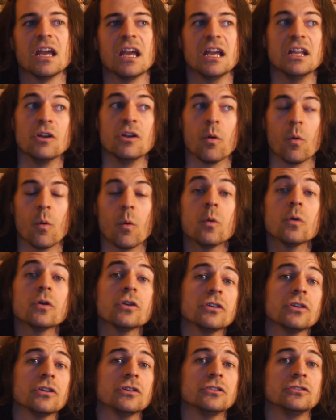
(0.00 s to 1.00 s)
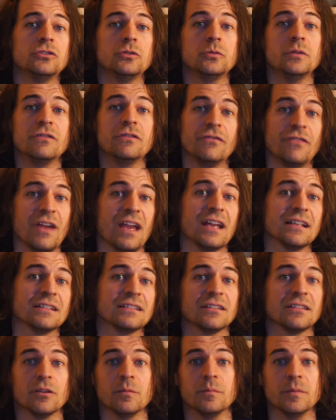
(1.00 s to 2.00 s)
in order to
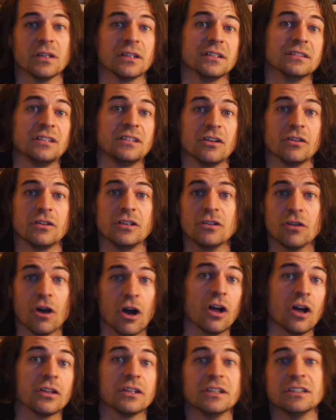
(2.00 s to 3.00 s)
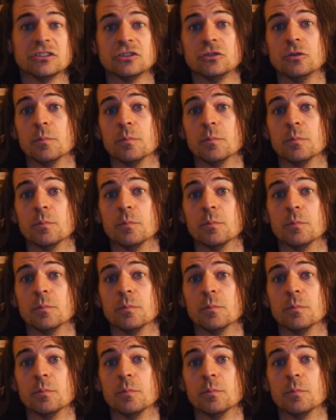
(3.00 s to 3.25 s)
advance their military knowledge,